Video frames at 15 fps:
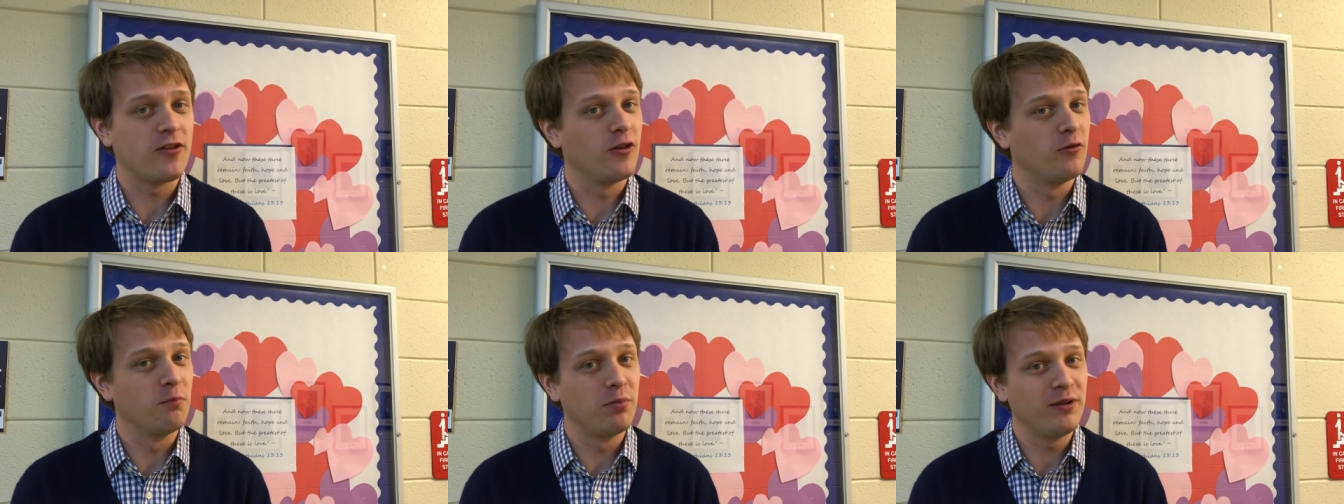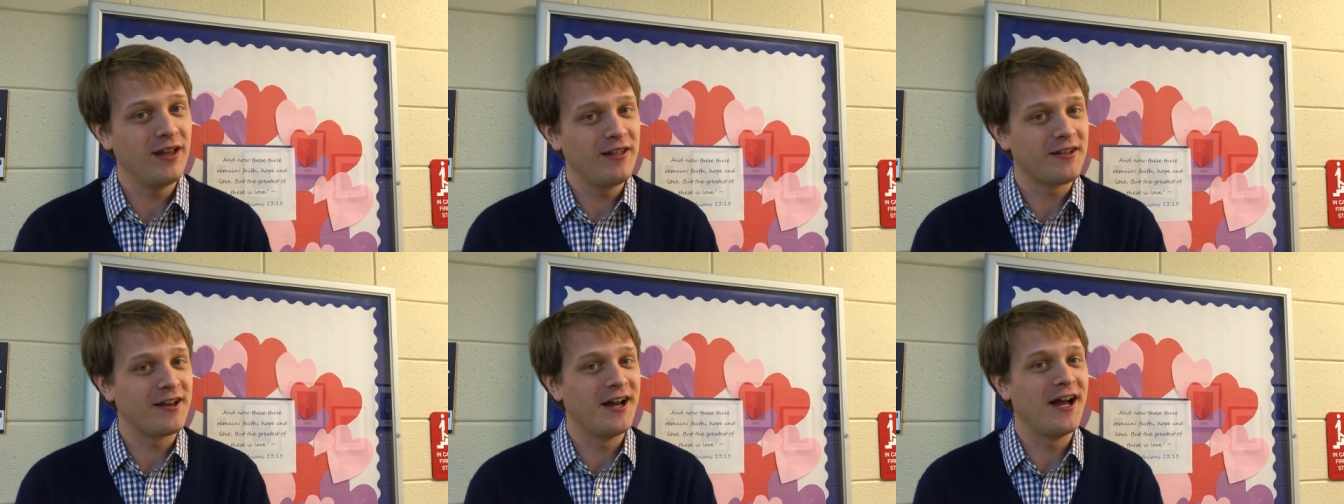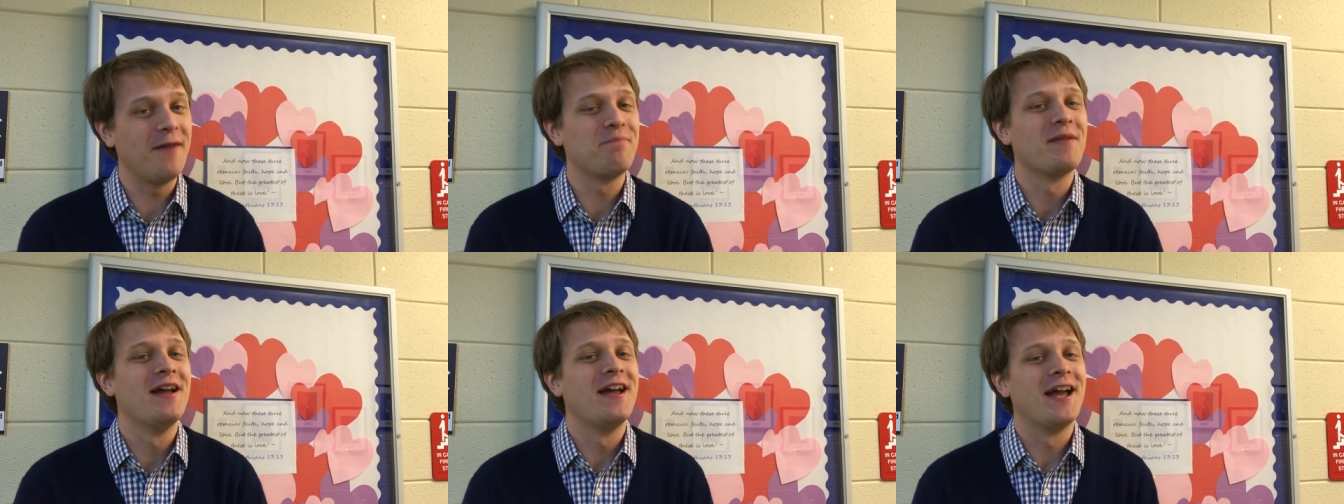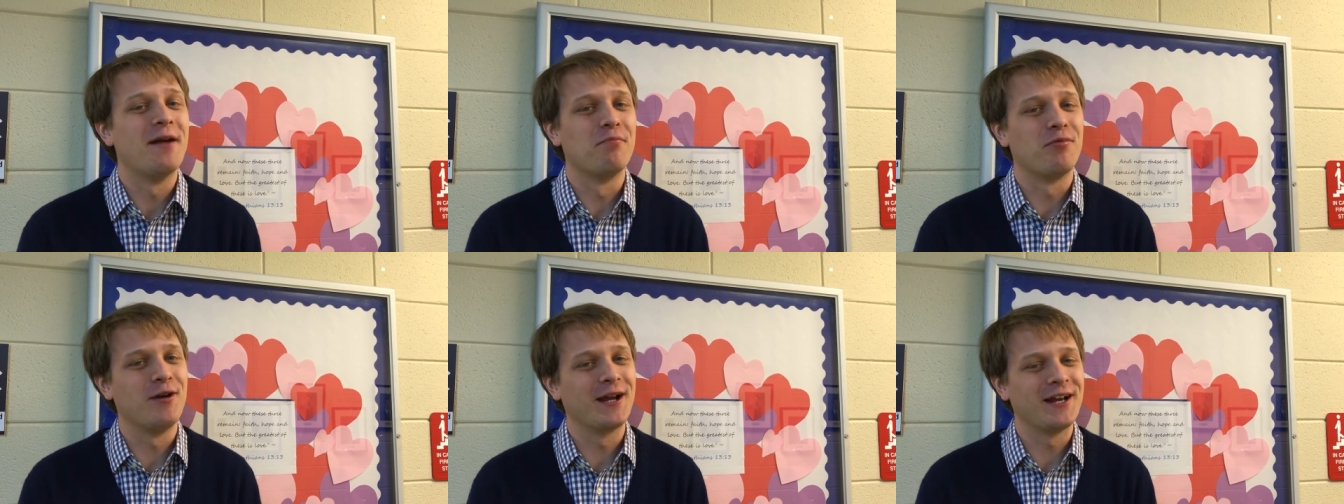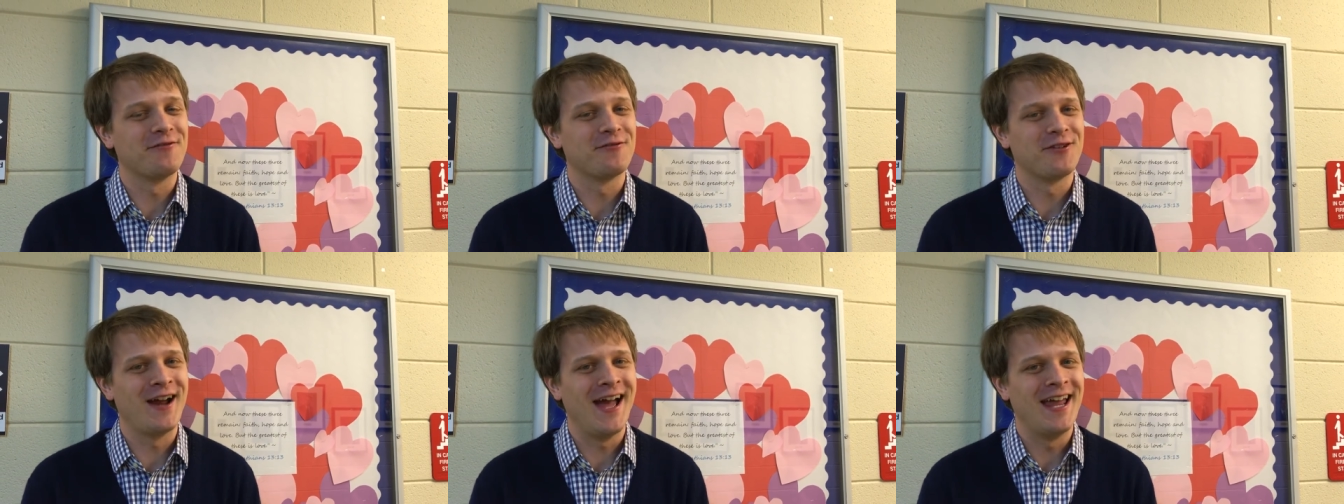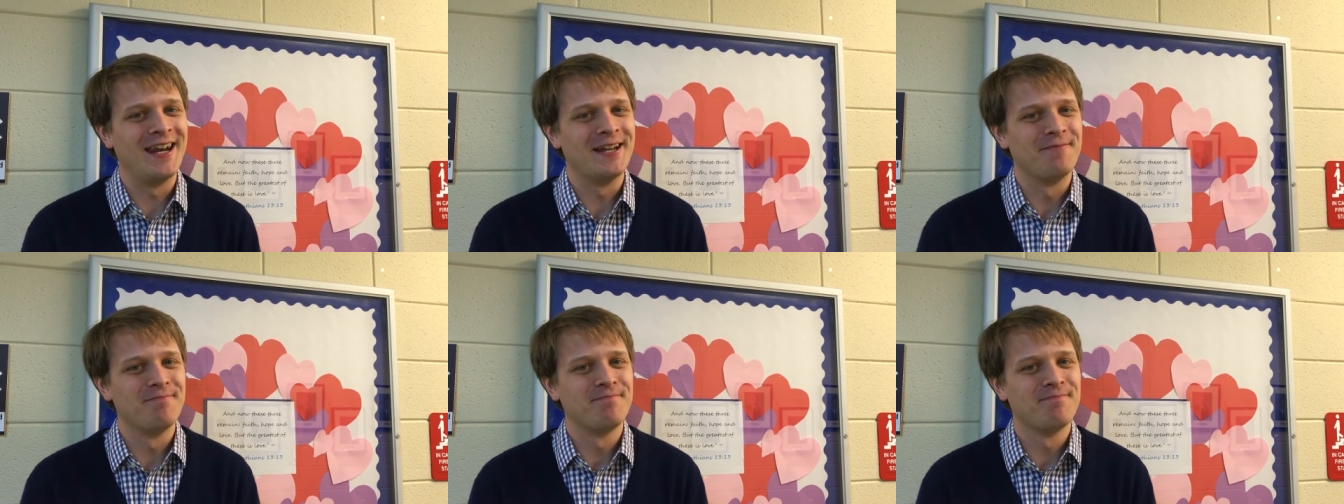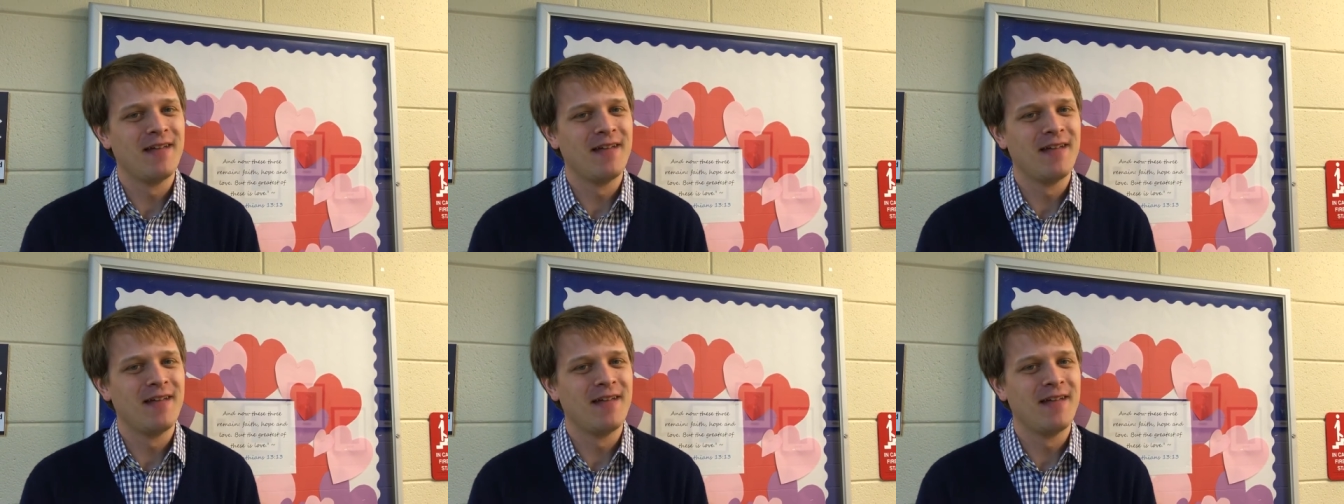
So please come and bring a friend.